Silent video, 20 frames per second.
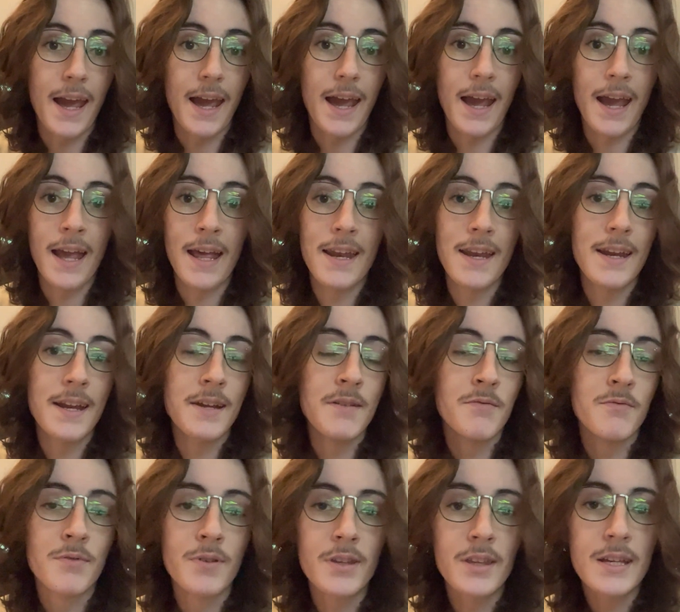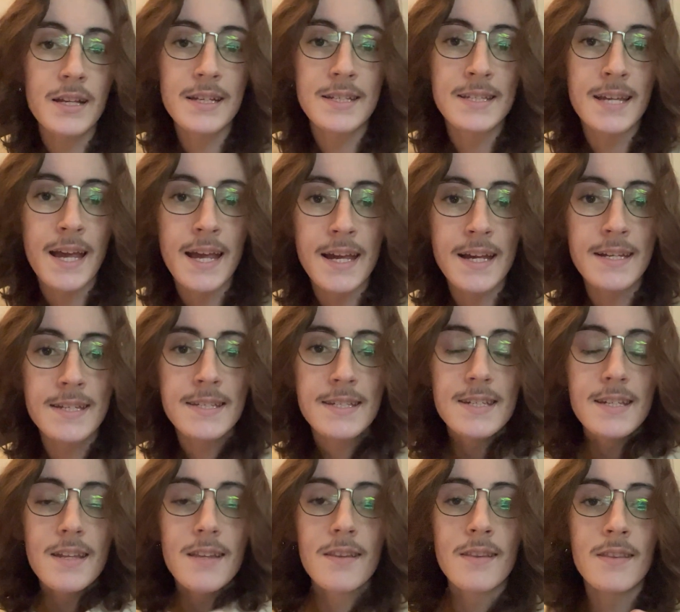and it really
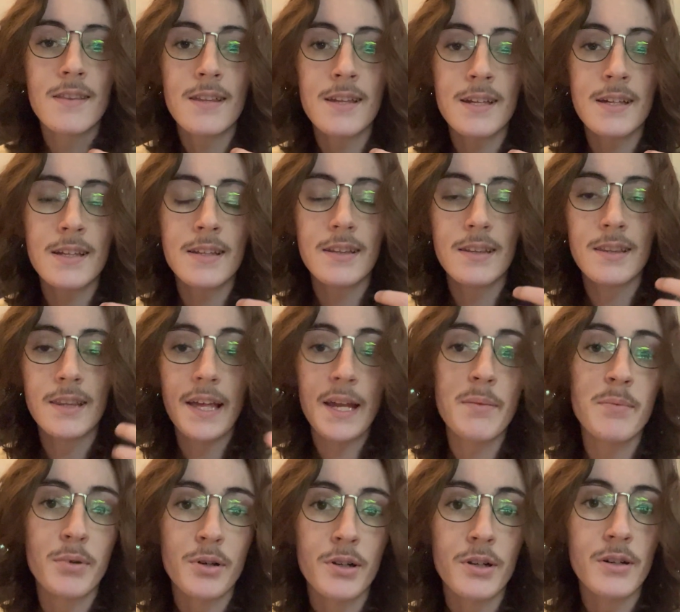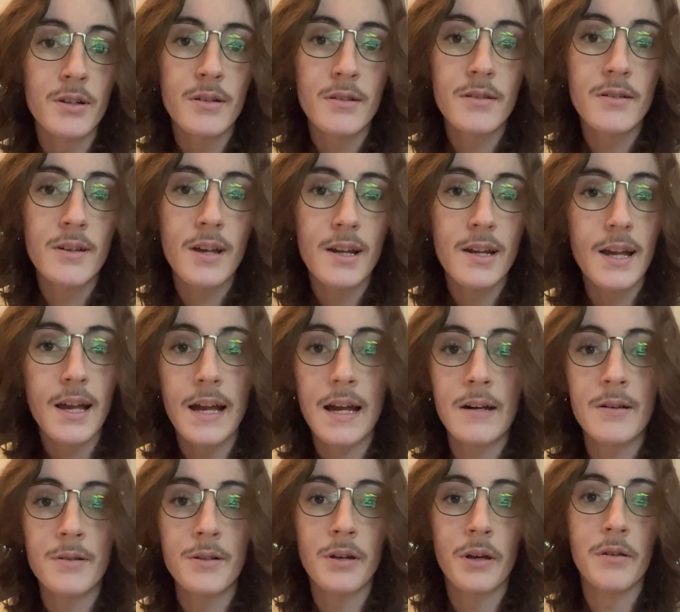takes the labor
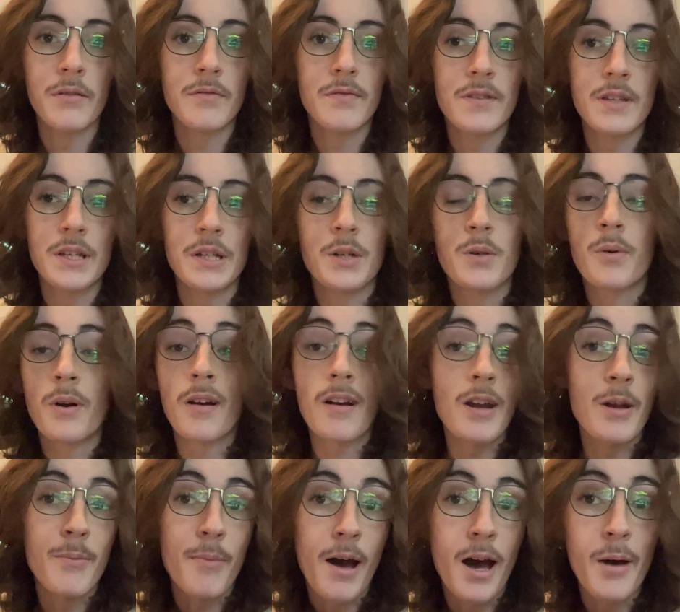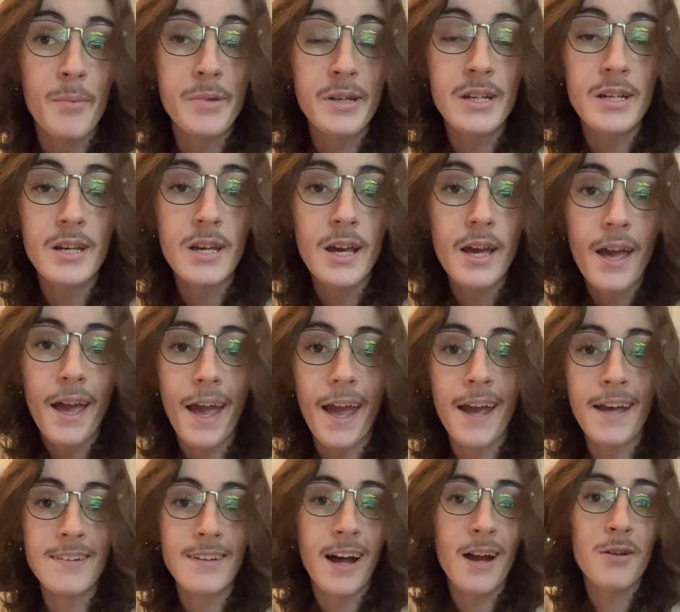out of the aquarium hobby.
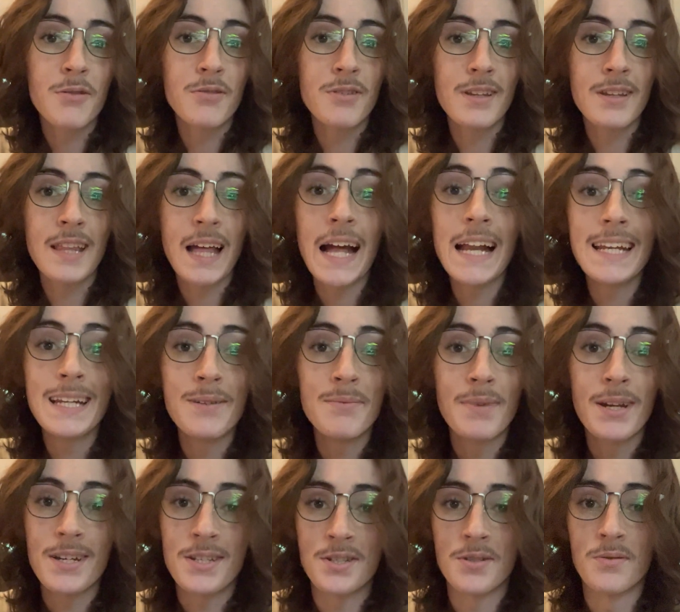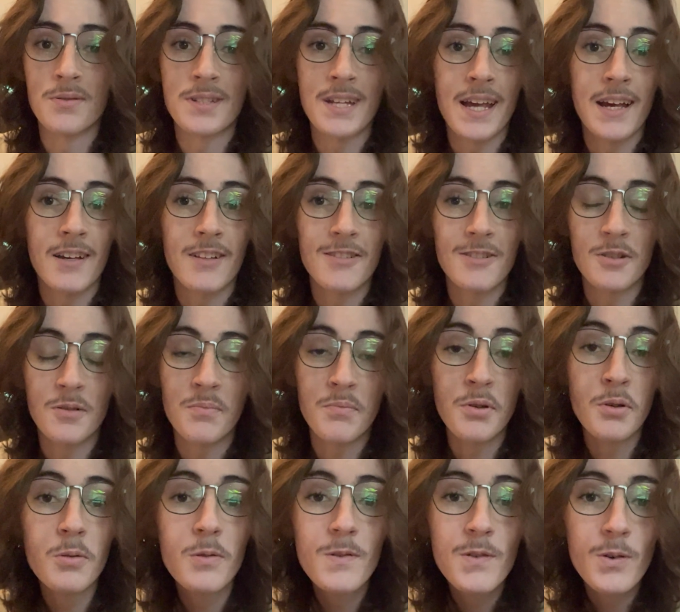And not only that, it makes your tank look
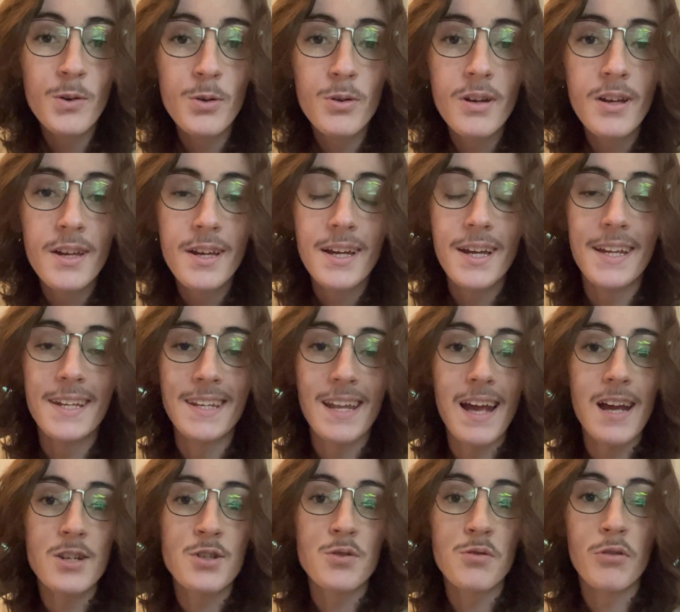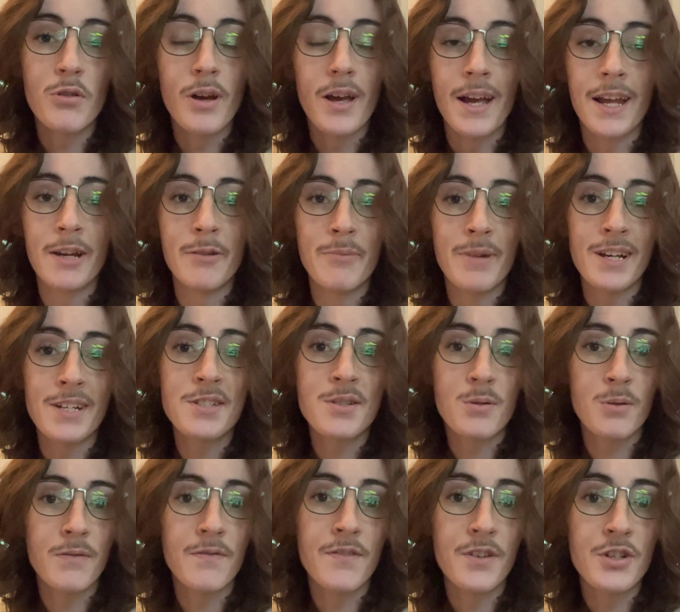beautiful, natural, and it makes
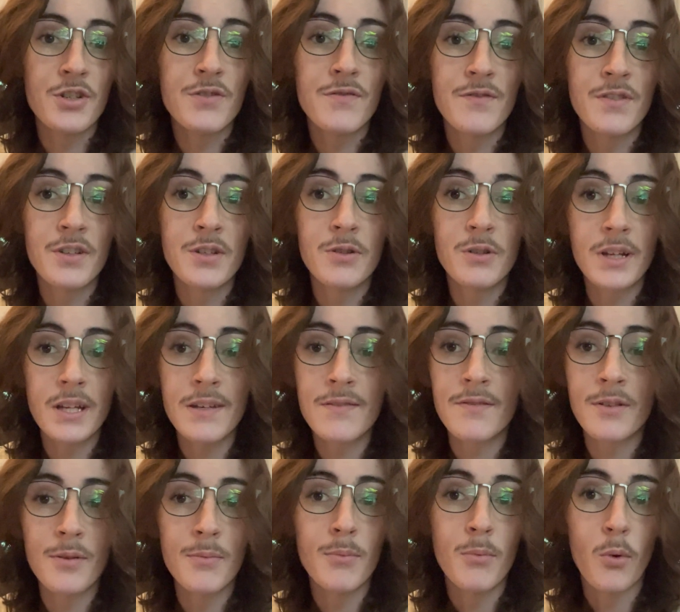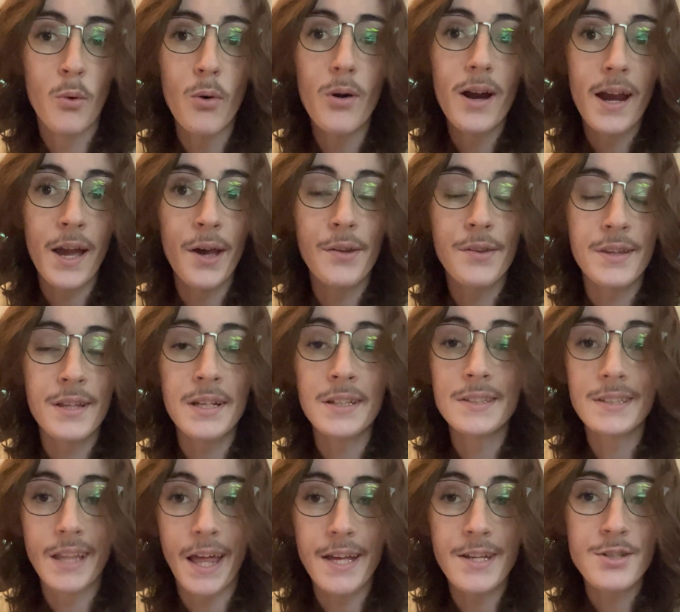your fish feel even more healthy
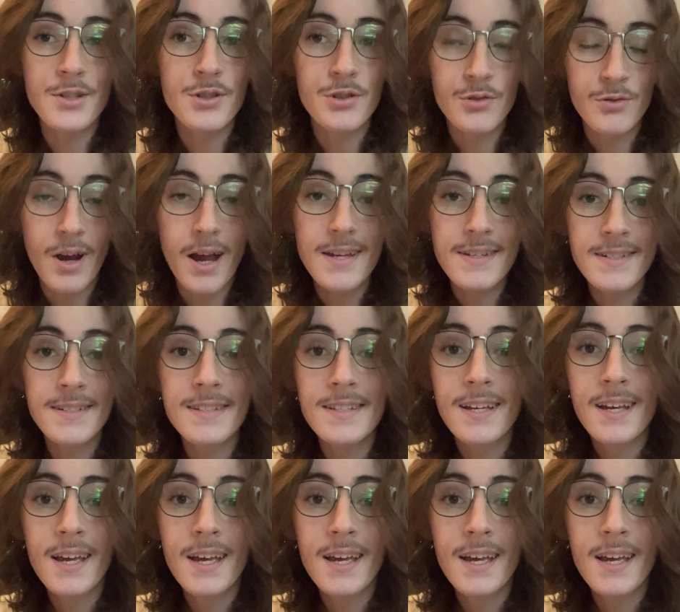and less stressed.